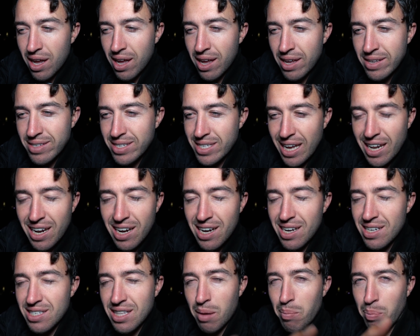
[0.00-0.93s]
insane it
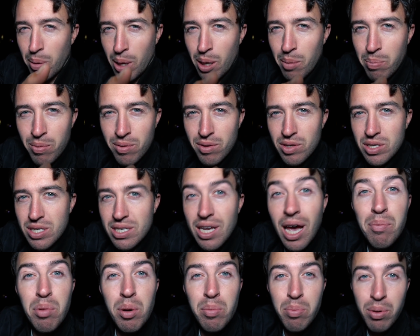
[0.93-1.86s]
is that people
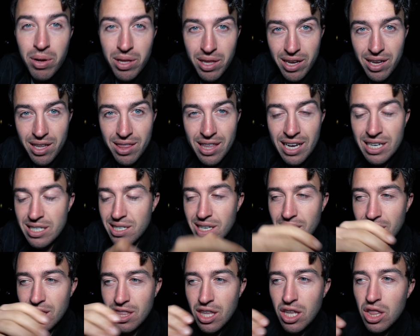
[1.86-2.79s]
cyberbully.
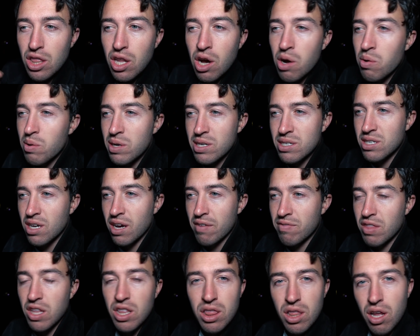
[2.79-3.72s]
That's the lowest
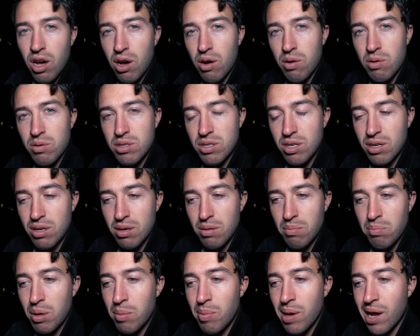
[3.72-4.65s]
of the low, to
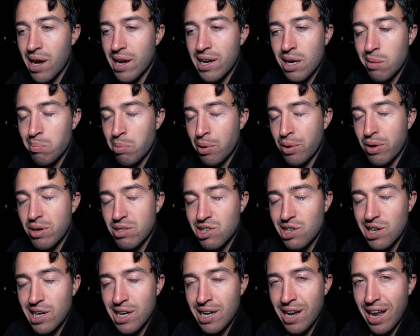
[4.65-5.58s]
be behind a computer
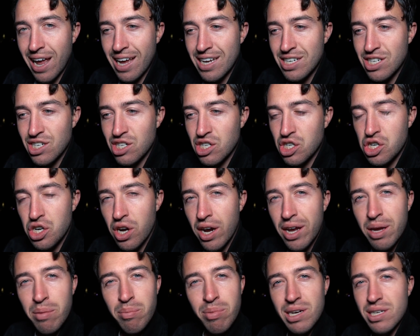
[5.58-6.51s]
screen and just
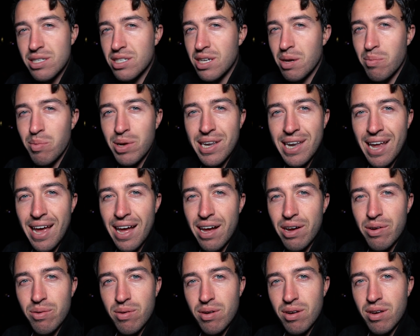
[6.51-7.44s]
try and bring someone
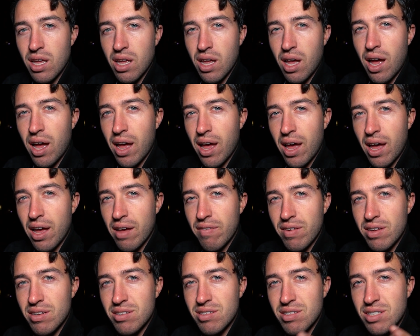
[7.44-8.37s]
down. I
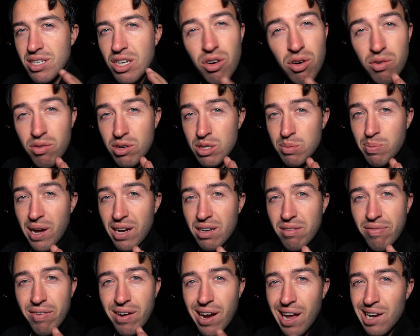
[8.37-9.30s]
have zero
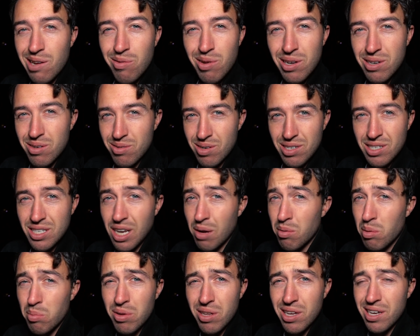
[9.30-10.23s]
respect for anyone who does
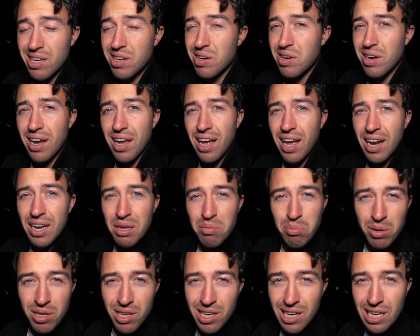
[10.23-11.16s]
cyberbullying or any
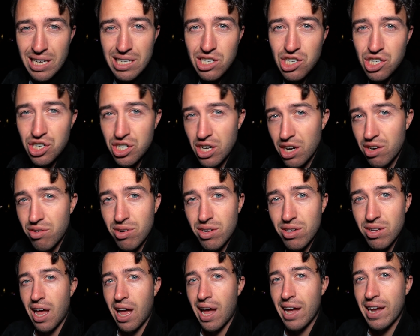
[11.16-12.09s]
bullying in
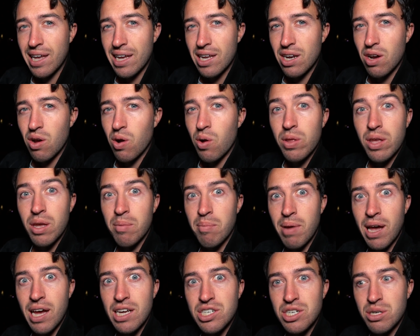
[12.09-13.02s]
general. I can only
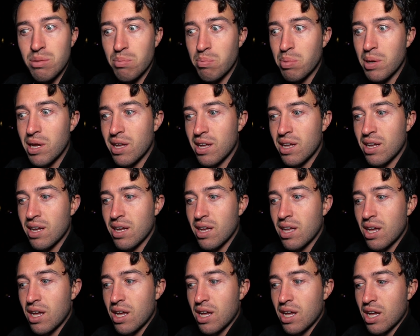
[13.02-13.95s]
imagine being
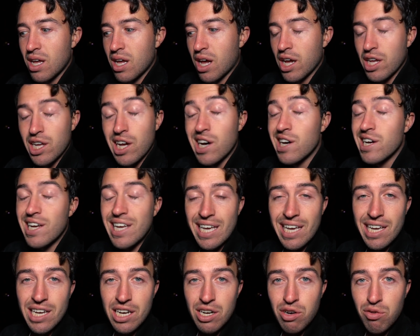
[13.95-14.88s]
a young
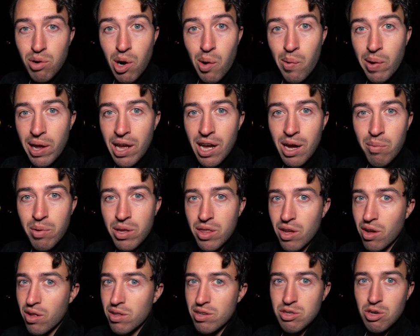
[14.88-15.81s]
kid growing up with
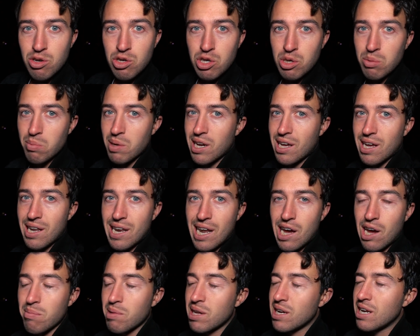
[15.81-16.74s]
all the social media
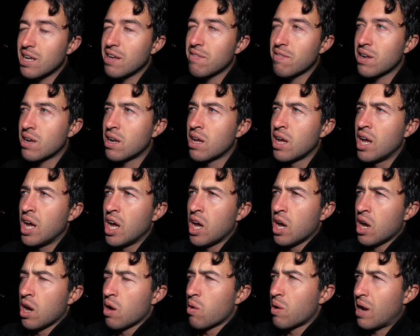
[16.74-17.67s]
now. I mean, even
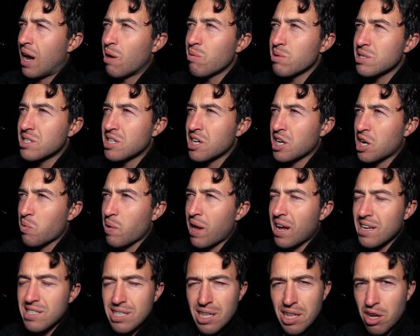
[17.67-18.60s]
when I was younger, we
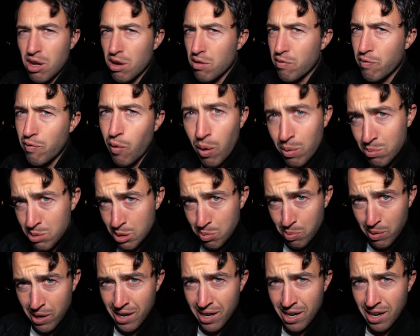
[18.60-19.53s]
had something called
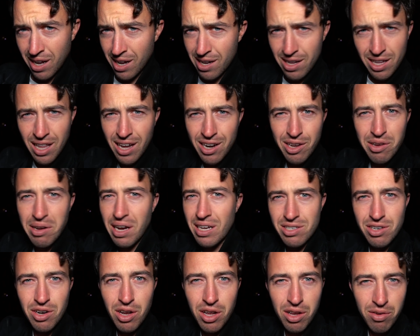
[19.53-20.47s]
Formspring. A lot of you
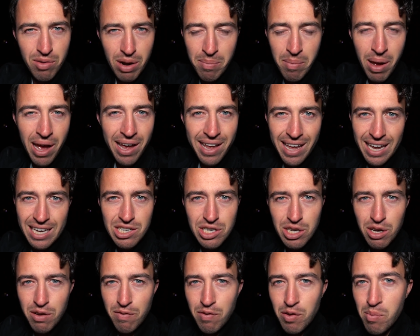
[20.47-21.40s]
guys are all around my age,
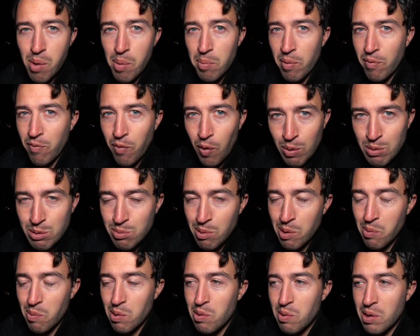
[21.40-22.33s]
so if you remember
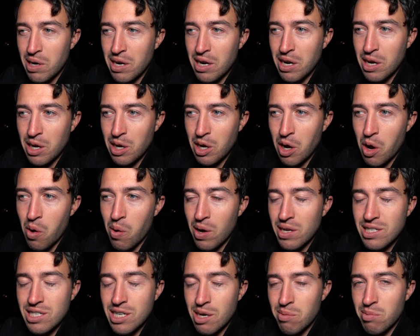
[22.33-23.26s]
Formspring, where you can go
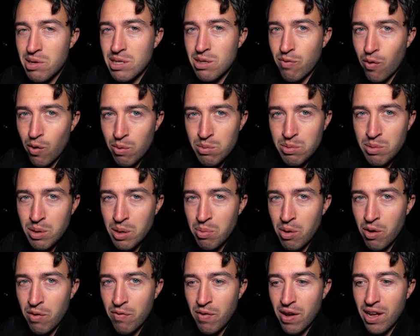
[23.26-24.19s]
on someone's Formspring
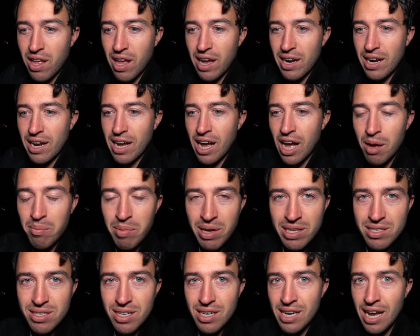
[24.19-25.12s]
profile and
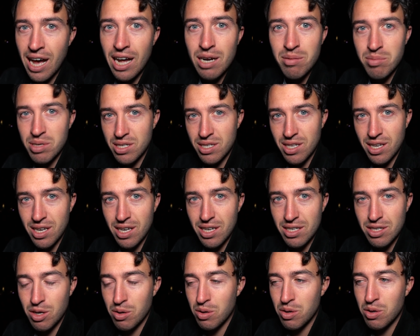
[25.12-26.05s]
comment anonymously.
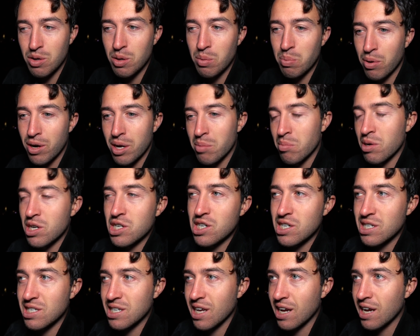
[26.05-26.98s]
So you could pretty much
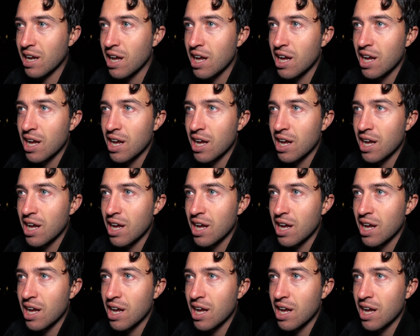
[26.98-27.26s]
just like